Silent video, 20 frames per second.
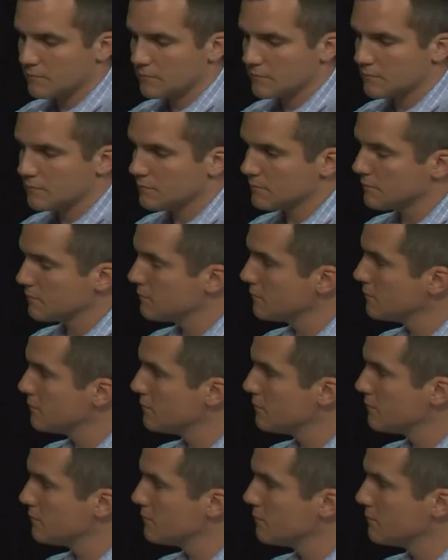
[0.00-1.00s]

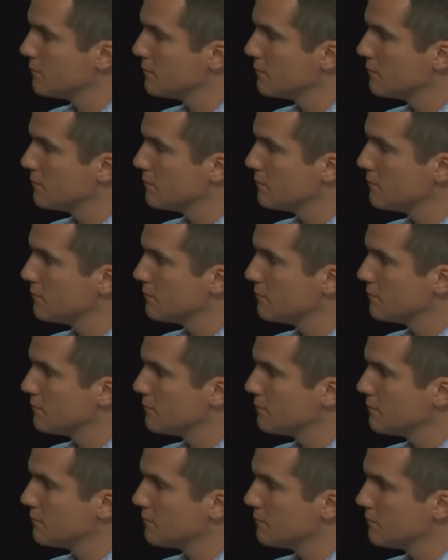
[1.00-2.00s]

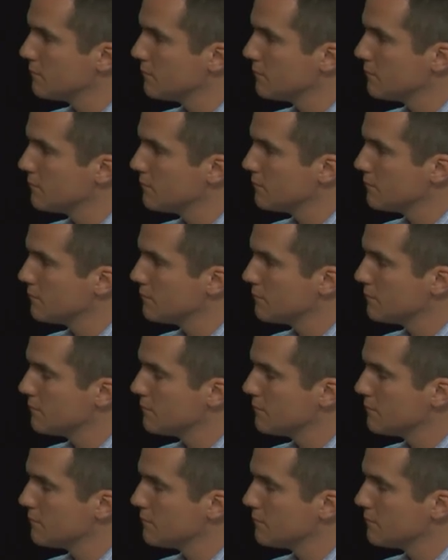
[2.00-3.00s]

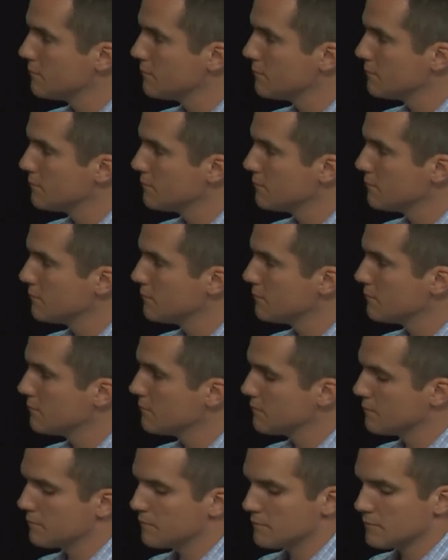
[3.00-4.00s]

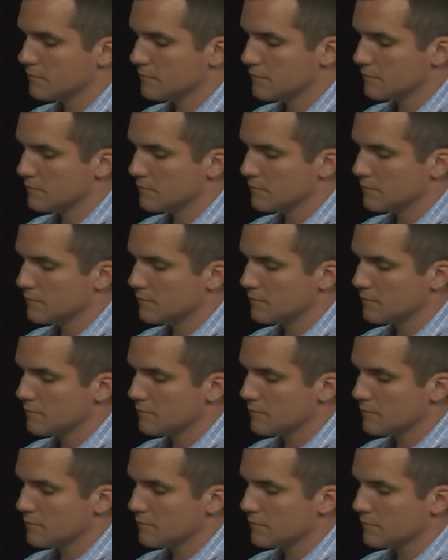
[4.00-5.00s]

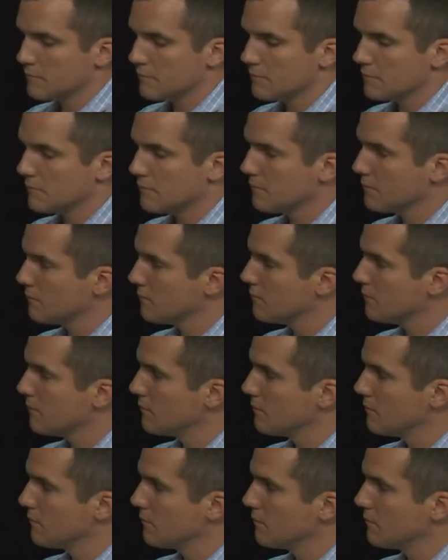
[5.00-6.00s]

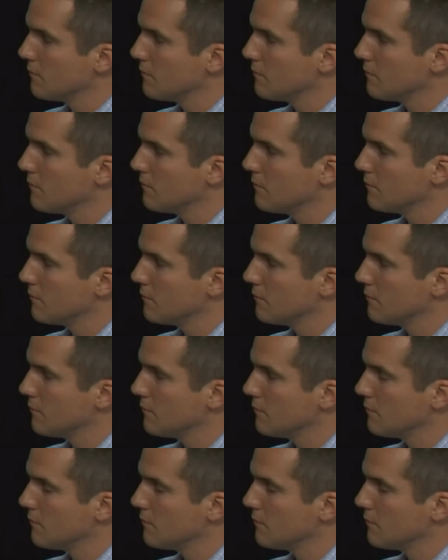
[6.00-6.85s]
No words are spoken by the person on screen.